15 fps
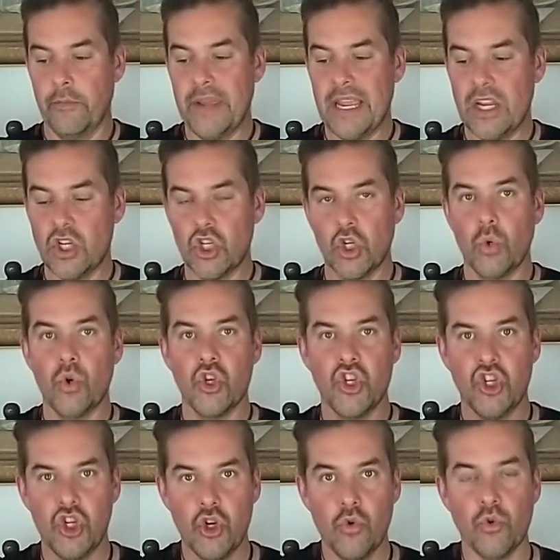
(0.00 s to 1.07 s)
would be two
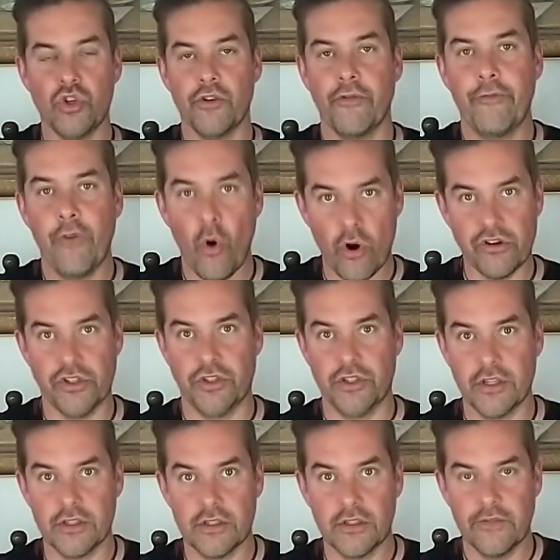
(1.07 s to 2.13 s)
huge
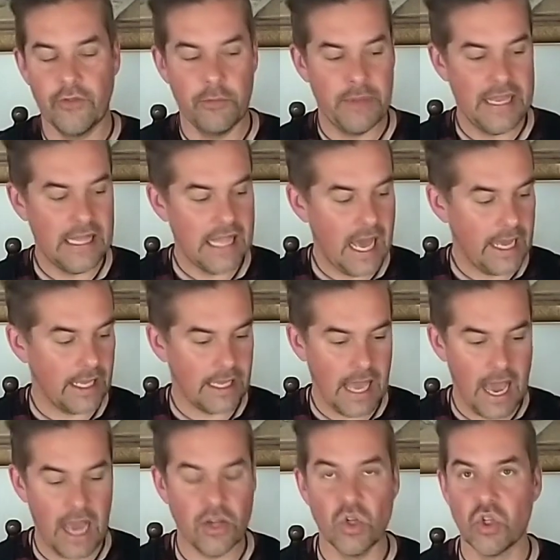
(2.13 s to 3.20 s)
forces. It would be
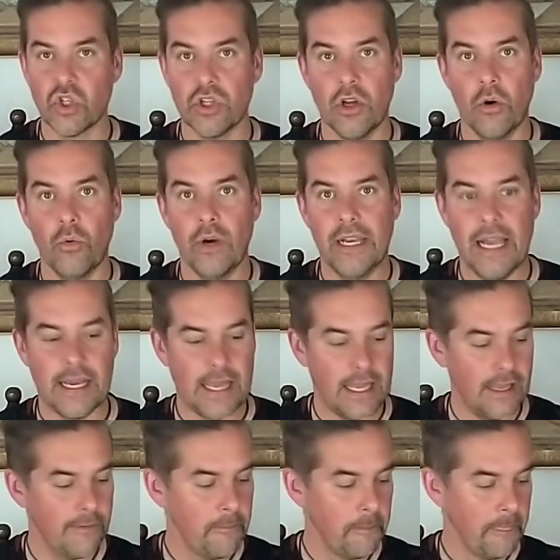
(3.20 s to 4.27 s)
like, I don't know, like
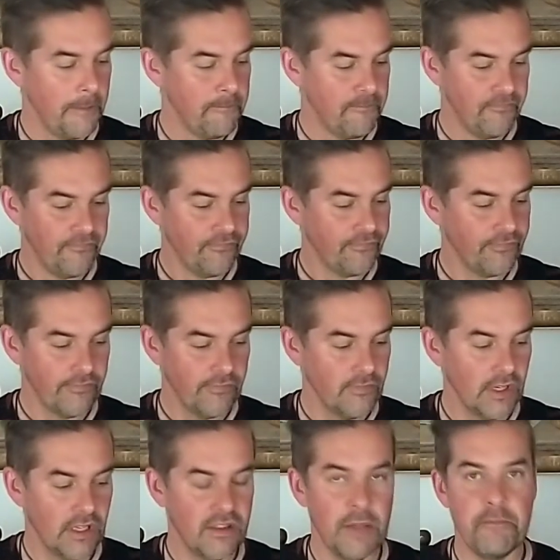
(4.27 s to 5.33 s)

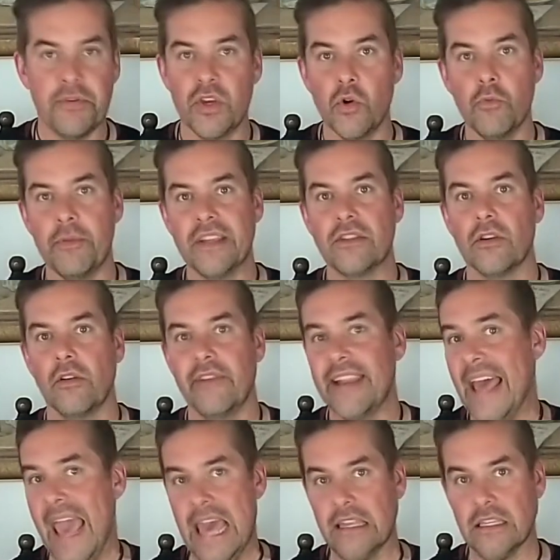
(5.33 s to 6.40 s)
the pubis of
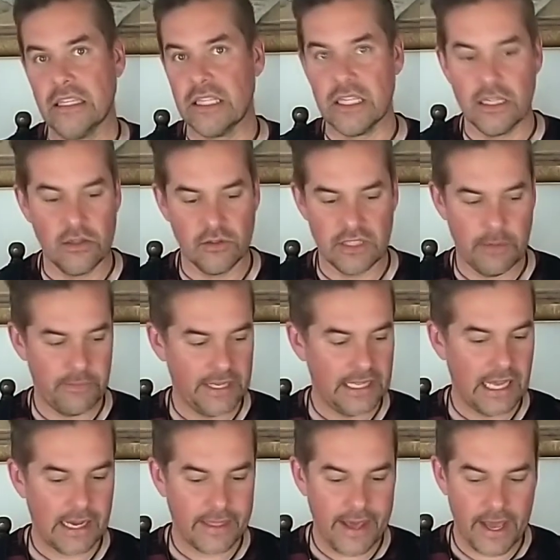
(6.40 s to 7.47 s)
an ant or
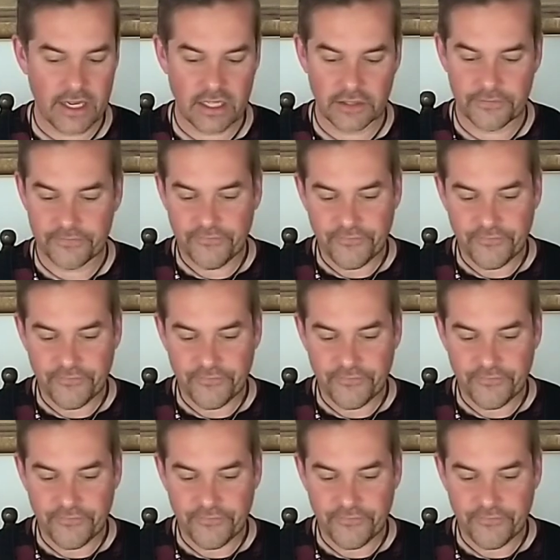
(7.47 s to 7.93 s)
something like that.